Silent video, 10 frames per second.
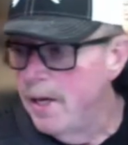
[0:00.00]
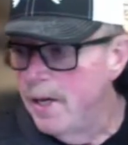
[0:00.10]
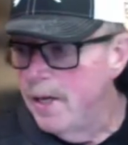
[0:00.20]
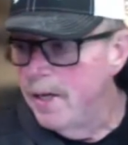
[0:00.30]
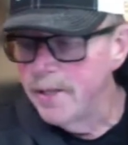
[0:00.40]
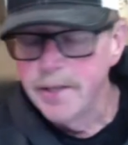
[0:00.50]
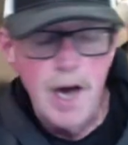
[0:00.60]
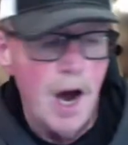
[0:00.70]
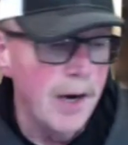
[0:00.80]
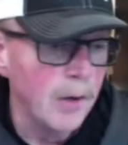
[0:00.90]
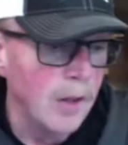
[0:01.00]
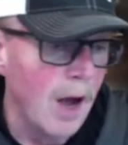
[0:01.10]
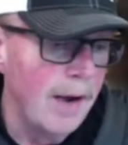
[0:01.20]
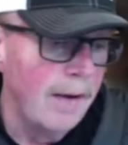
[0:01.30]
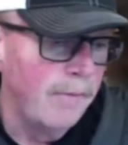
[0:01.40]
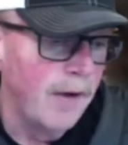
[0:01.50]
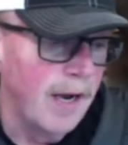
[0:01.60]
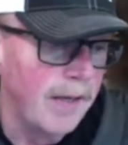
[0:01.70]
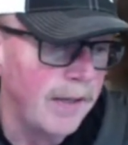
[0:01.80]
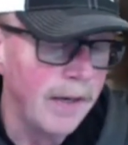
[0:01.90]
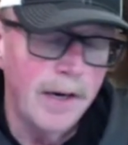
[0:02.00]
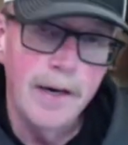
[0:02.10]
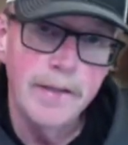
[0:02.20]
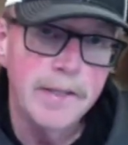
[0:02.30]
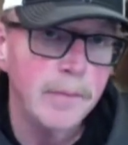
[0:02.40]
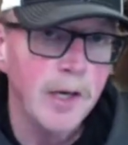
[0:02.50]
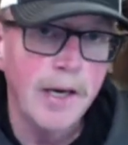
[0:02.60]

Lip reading: his entire life. And it seems like